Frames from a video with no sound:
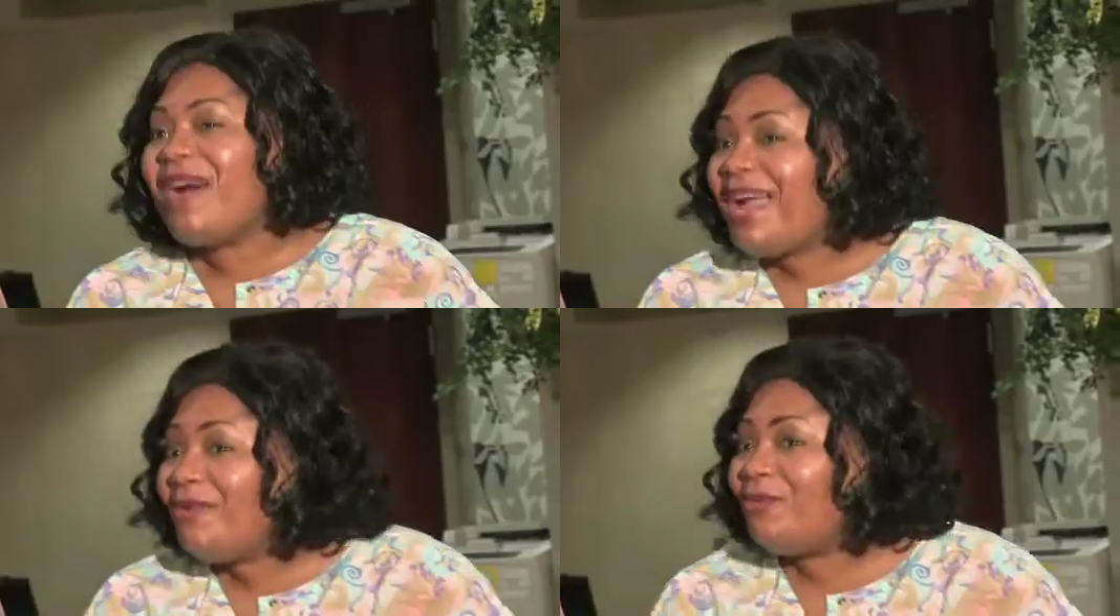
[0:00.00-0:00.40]

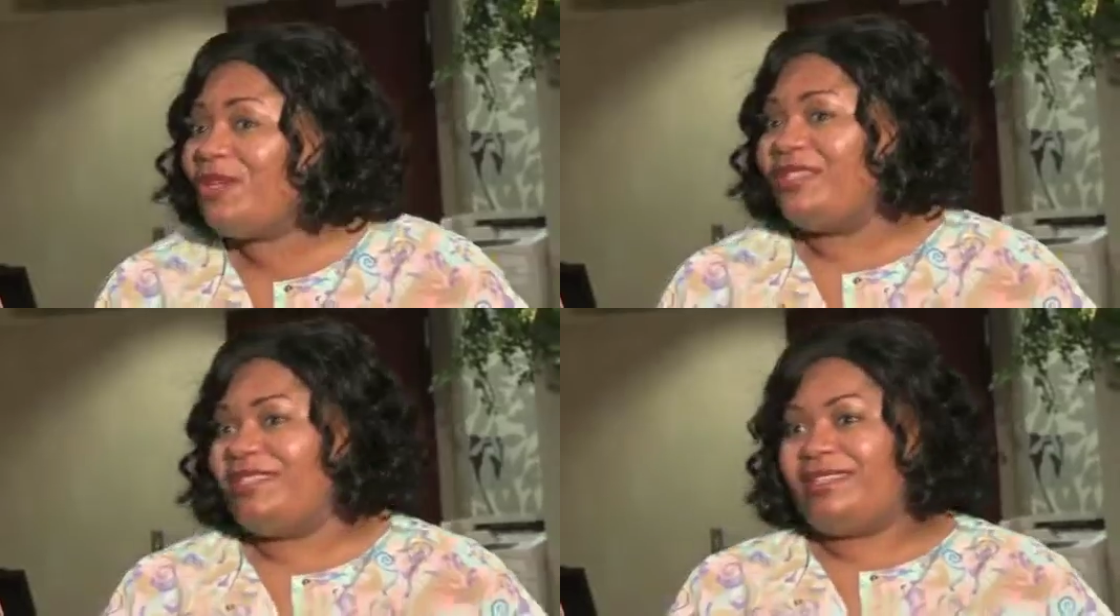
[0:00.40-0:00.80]
might
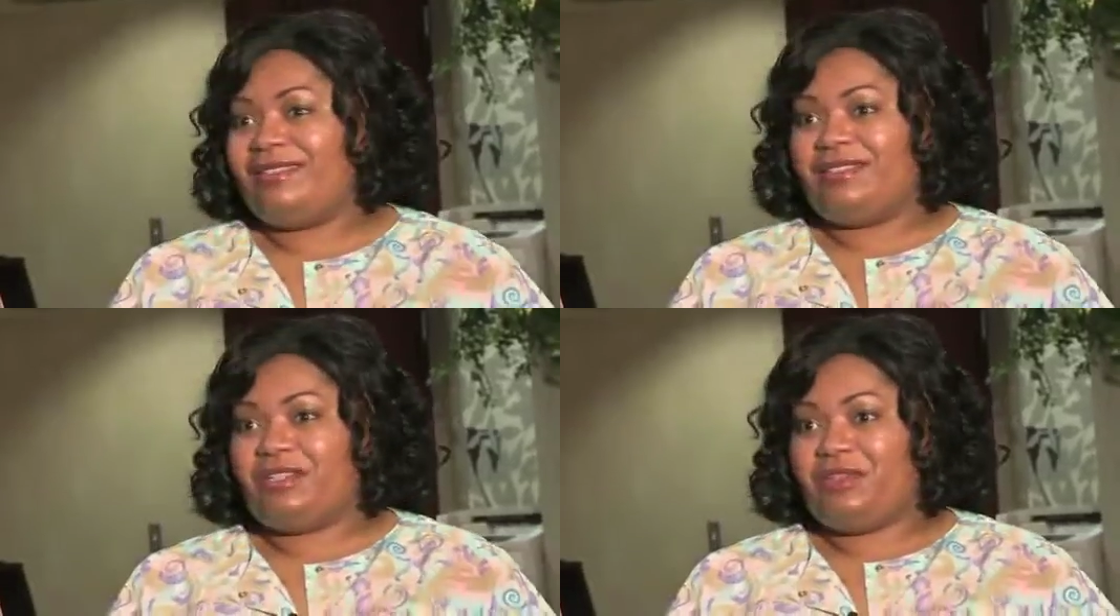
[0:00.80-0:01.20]
want to
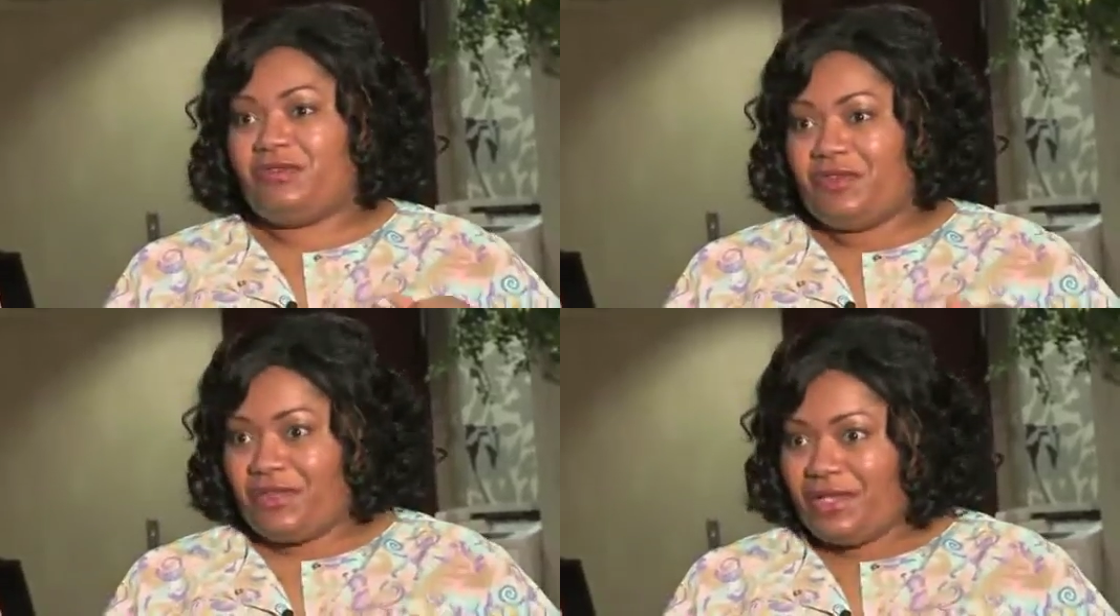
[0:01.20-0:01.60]
consider
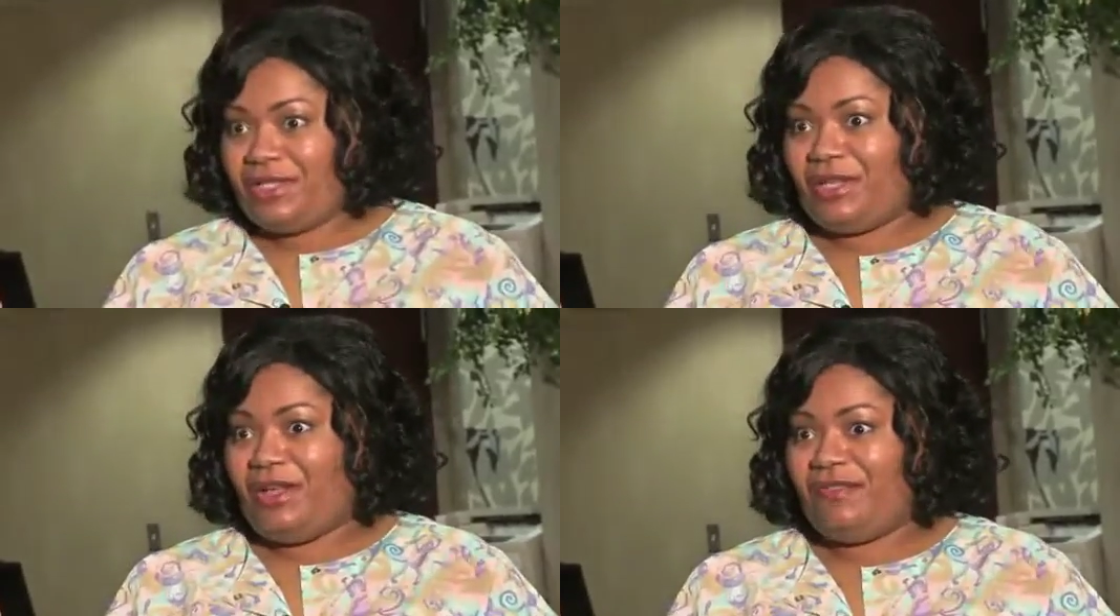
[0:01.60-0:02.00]
for
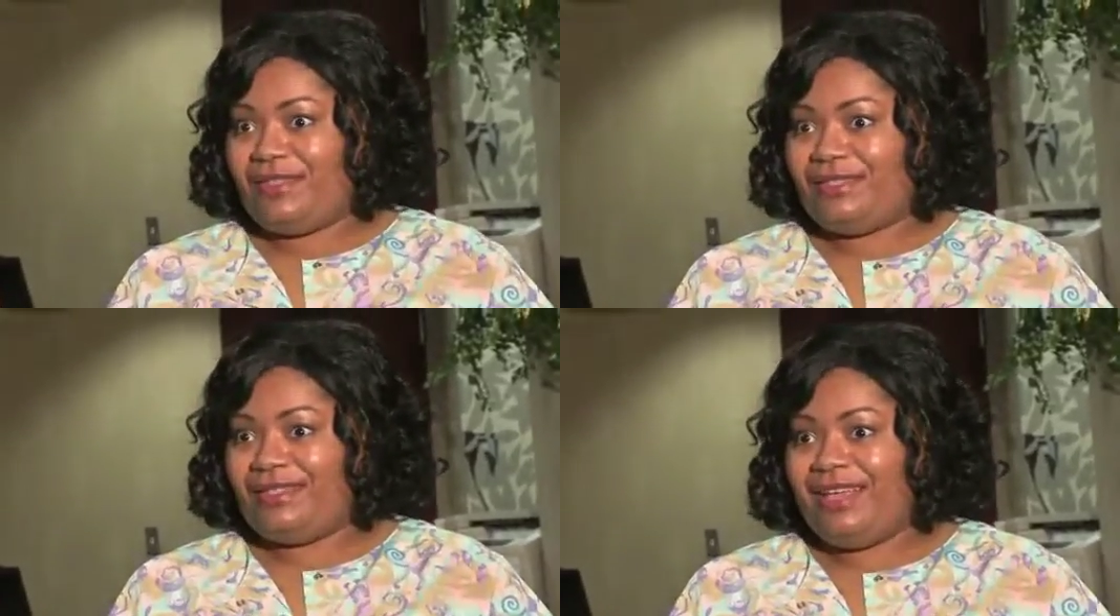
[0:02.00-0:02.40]
this
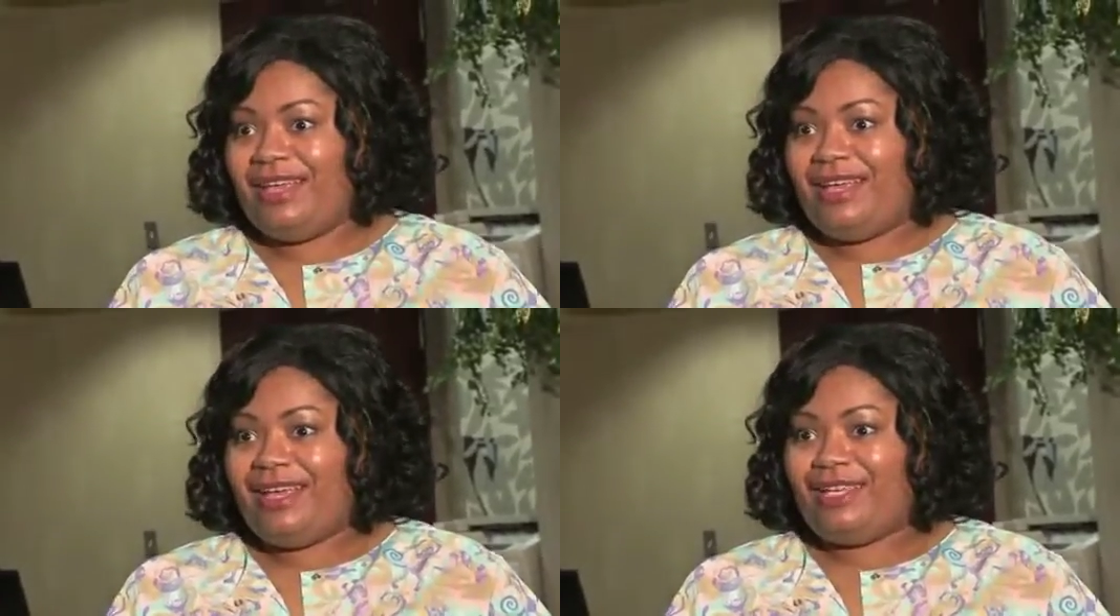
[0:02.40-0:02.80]
office
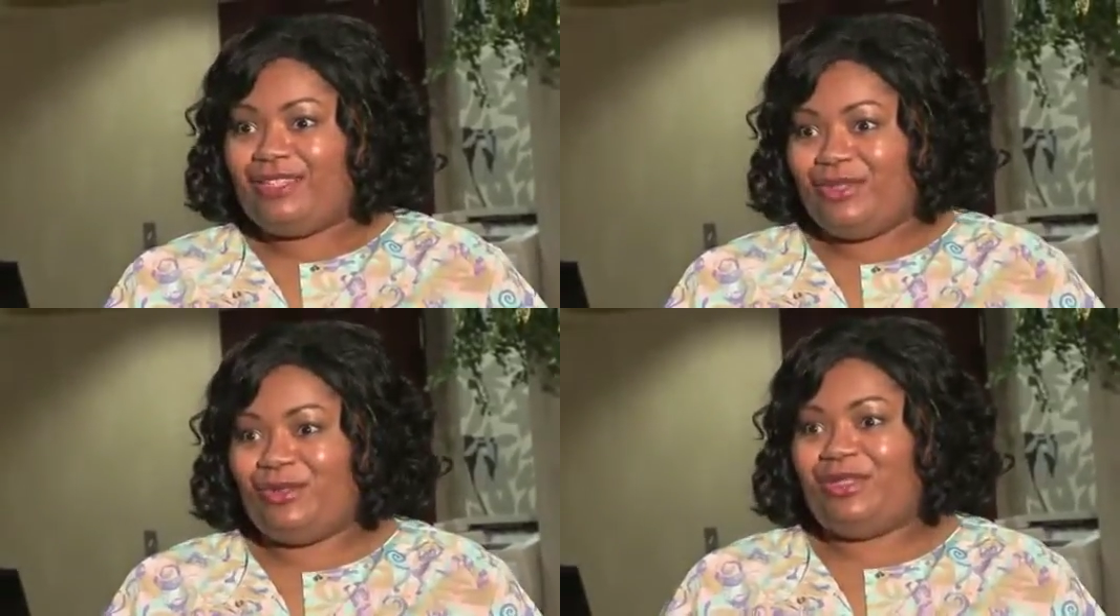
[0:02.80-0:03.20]

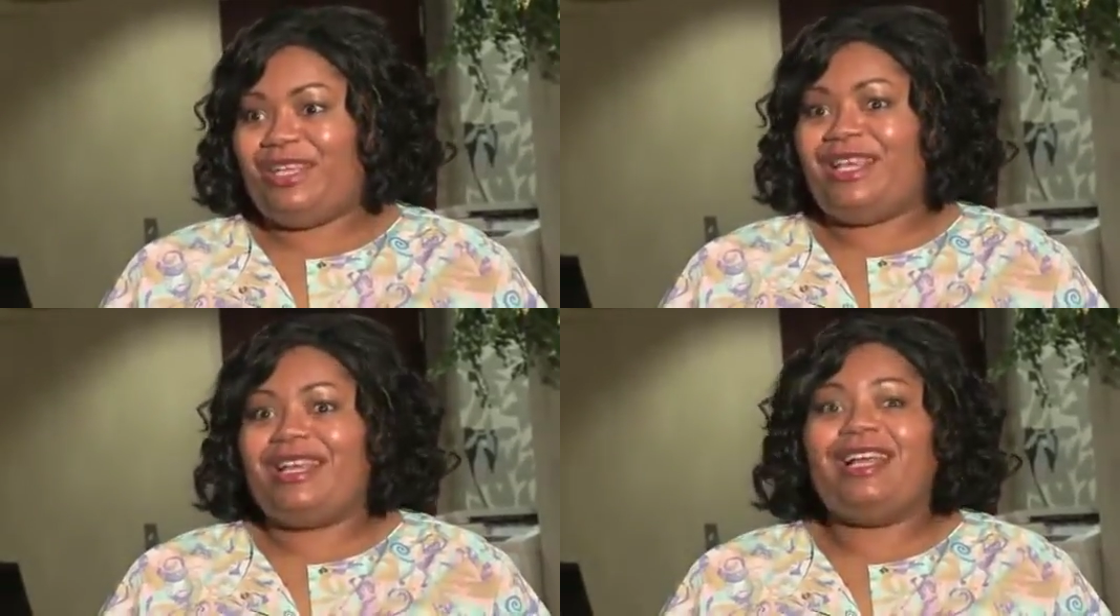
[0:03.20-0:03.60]
is
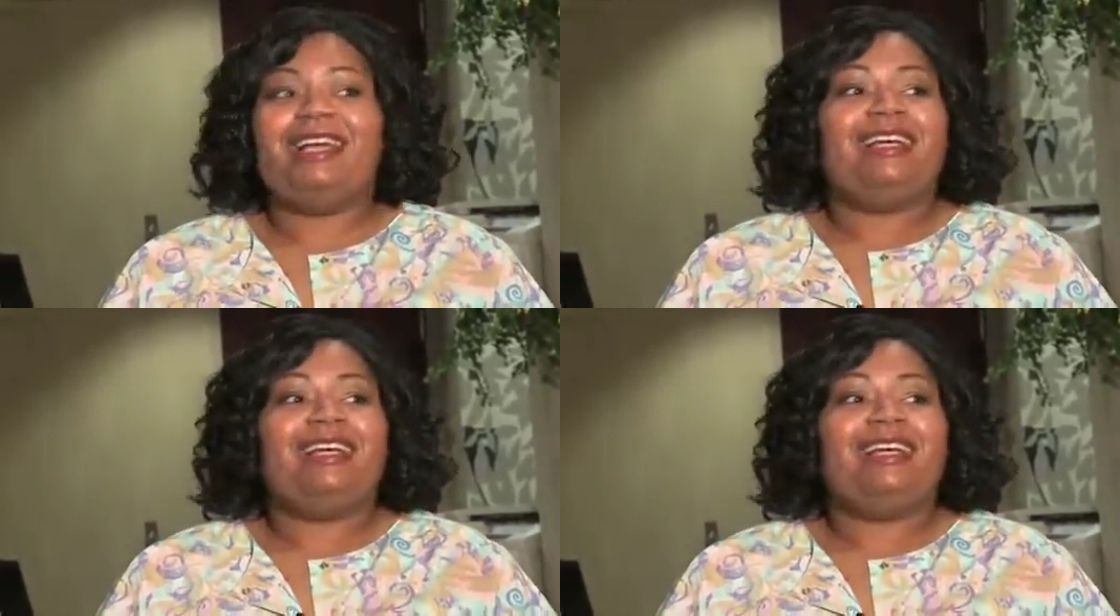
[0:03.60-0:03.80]
using